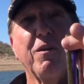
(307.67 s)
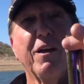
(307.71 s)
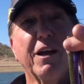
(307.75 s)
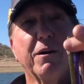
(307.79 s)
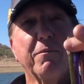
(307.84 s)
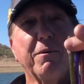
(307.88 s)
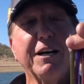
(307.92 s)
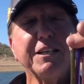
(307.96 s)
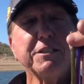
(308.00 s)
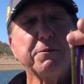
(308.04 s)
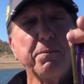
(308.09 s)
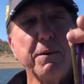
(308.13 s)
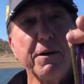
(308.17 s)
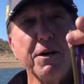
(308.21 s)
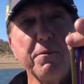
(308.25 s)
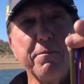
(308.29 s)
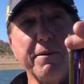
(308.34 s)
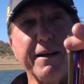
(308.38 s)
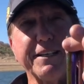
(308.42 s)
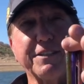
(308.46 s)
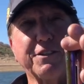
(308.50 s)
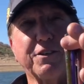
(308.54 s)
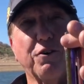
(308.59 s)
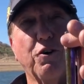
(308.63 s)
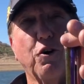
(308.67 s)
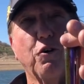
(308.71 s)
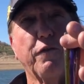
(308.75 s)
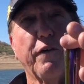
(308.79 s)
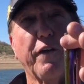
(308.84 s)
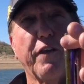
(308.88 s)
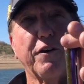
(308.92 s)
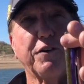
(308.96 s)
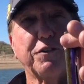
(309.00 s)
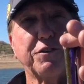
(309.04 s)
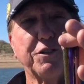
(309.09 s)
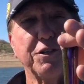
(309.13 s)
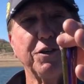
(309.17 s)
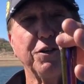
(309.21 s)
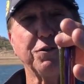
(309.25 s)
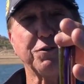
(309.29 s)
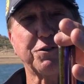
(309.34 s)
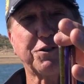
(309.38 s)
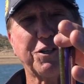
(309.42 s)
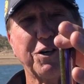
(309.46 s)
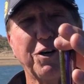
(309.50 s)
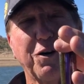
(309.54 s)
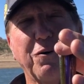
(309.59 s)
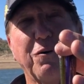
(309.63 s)
My spinnerbaits are over there too.
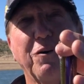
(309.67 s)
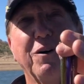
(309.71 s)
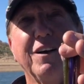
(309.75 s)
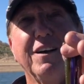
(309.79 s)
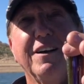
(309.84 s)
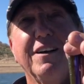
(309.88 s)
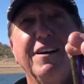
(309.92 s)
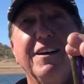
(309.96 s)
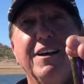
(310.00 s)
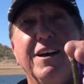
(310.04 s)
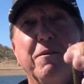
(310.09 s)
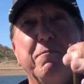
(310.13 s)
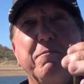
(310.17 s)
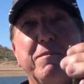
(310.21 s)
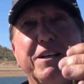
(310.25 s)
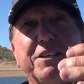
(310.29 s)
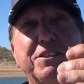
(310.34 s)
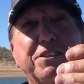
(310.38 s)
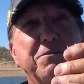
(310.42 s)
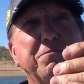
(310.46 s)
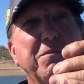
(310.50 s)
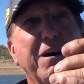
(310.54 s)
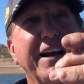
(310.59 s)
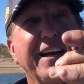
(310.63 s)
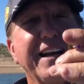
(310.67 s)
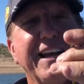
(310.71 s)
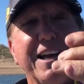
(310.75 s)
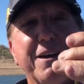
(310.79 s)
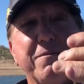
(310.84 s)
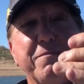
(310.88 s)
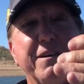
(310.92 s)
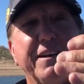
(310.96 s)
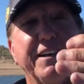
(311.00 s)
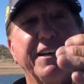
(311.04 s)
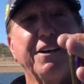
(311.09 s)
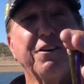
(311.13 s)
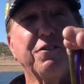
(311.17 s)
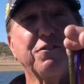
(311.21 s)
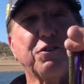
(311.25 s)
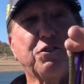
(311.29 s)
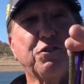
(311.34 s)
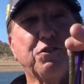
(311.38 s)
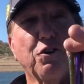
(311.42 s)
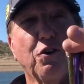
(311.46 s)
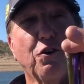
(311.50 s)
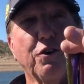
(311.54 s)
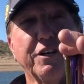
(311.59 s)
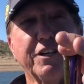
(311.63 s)
So mention my name and he'll
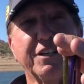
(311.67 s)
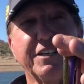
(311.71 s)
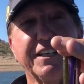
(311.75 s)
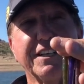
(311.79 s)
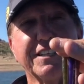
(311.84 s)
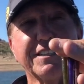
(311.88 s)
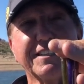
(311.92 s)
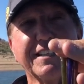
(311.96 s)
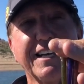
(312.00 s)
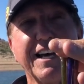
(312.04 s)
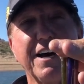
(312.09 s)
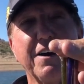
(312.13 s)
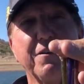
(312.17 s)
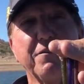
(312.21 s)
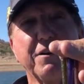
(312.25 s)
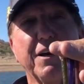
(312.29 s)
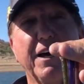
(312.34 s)
throw you a discount.